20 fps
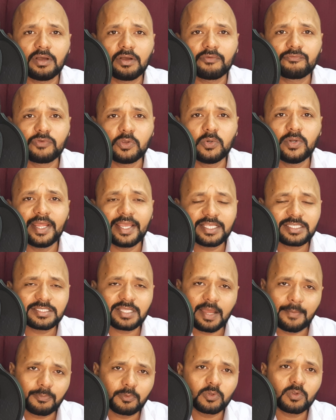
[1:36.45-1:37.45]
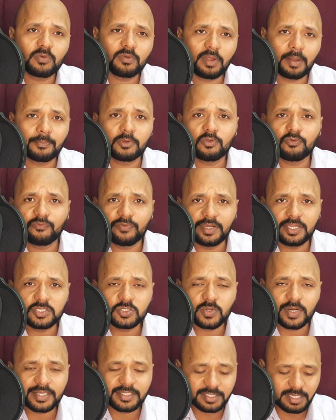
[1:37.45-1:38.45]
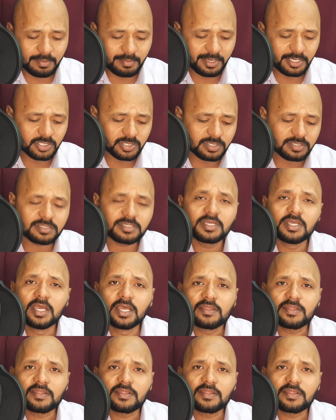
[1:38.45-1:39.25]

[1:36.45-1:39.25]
few days up to you finish your examinations.